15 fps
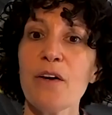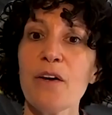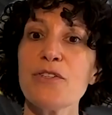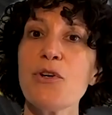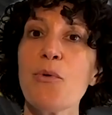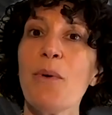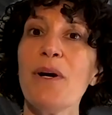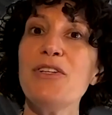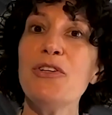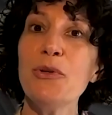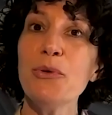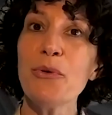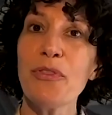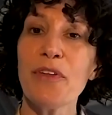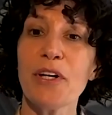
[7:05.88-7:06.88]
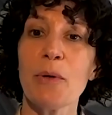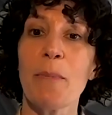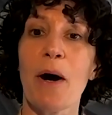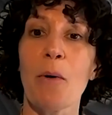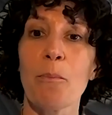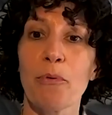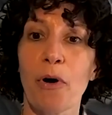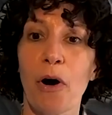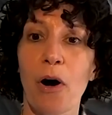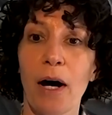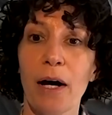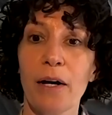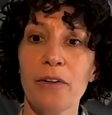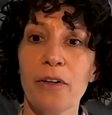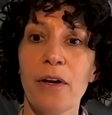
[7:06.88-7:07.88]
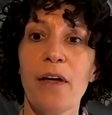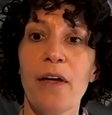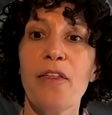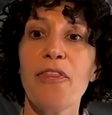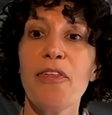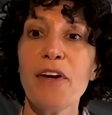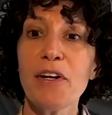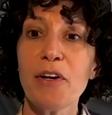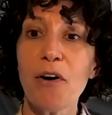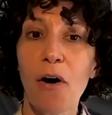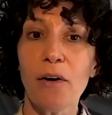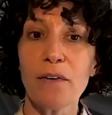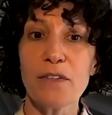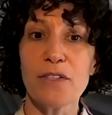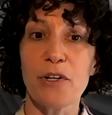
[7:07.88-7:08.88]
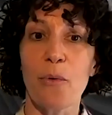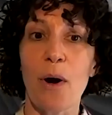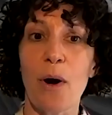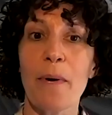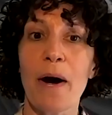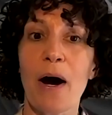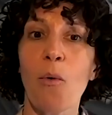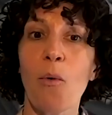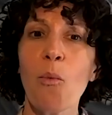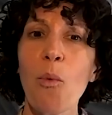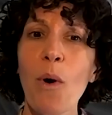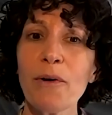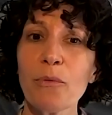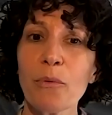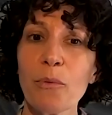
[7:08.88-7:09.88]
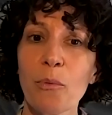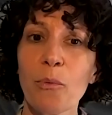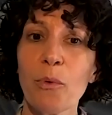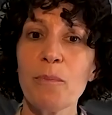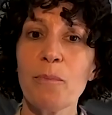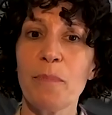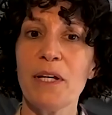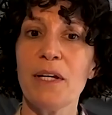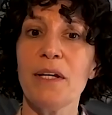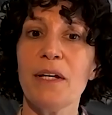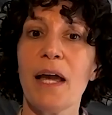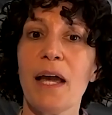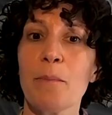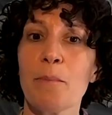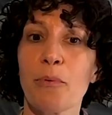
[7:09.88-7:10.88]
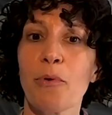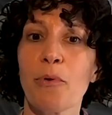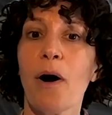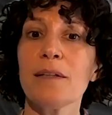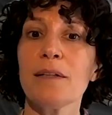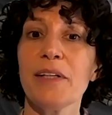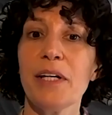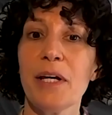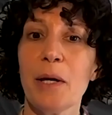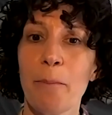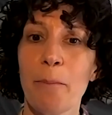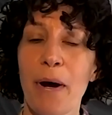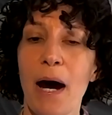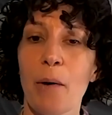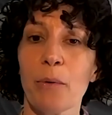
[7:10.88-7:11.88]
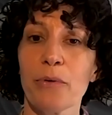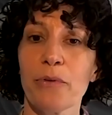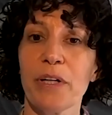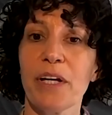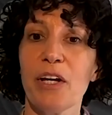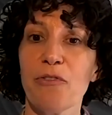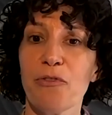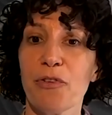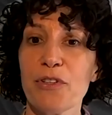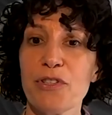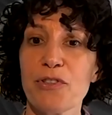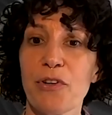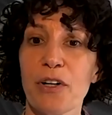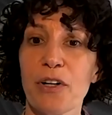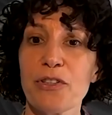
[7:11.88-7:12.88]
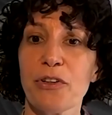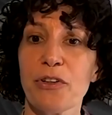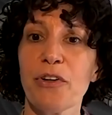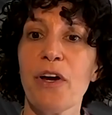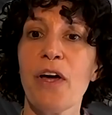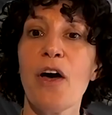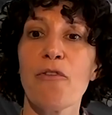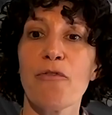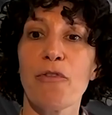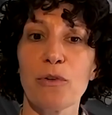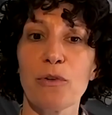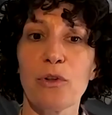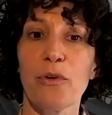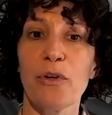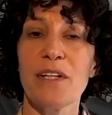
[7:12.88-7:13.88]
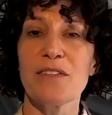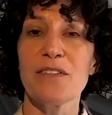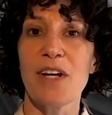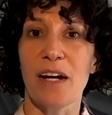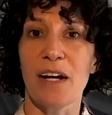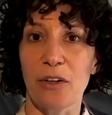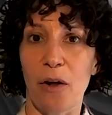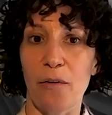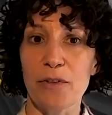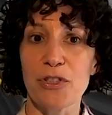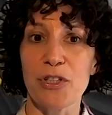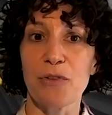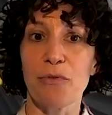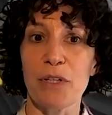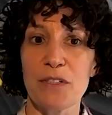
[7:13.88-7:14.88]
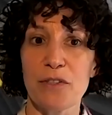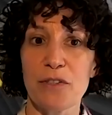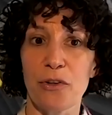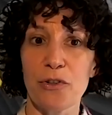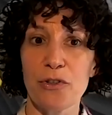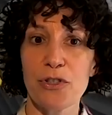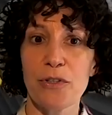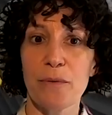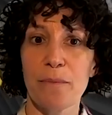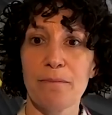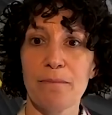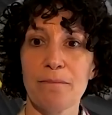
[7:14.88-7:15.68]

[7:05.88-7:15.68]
So when you think about broad, think also about what would be a broadly empowering infrastructure for learning technology research.